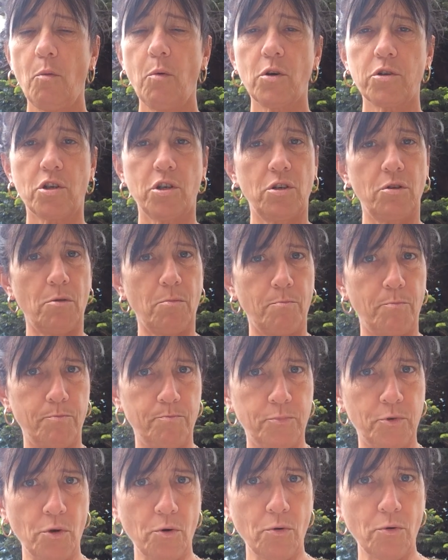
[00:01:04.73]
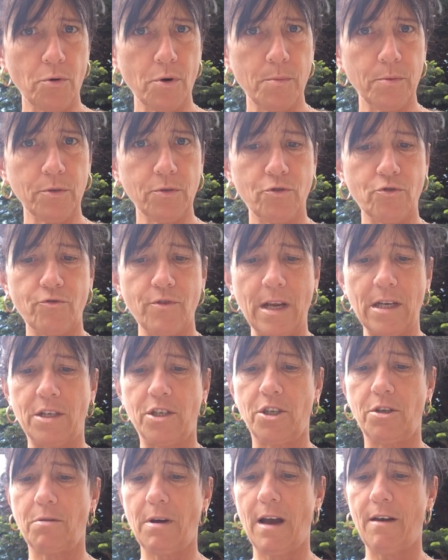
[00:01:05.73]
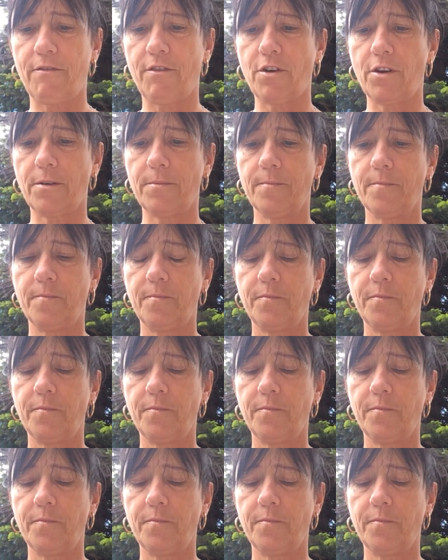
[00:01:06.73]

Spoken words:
What an adorable dress you have on."